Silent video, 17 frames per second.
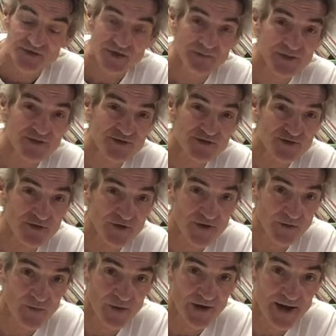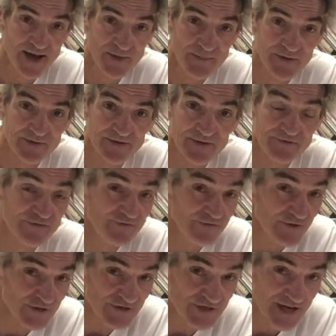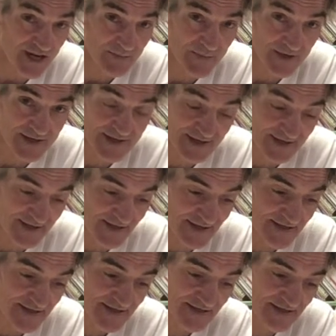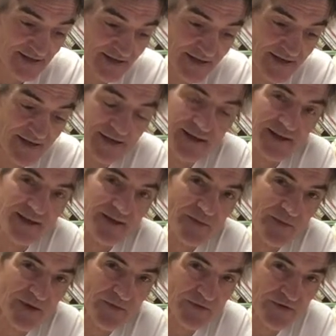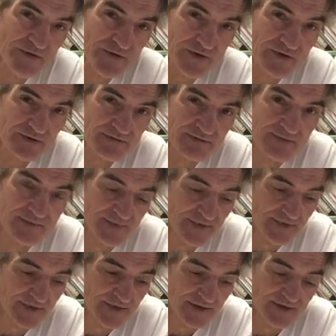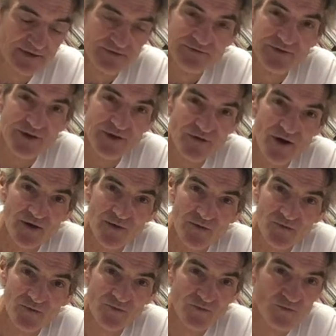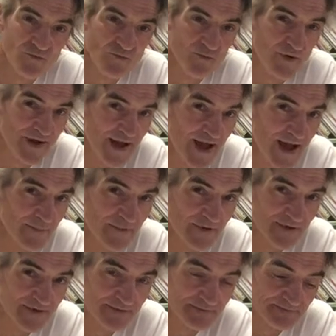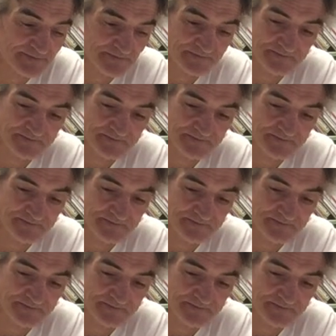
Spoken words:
So I'm going to show you what happened the first time I did this, and then maybe you can figure out what happened.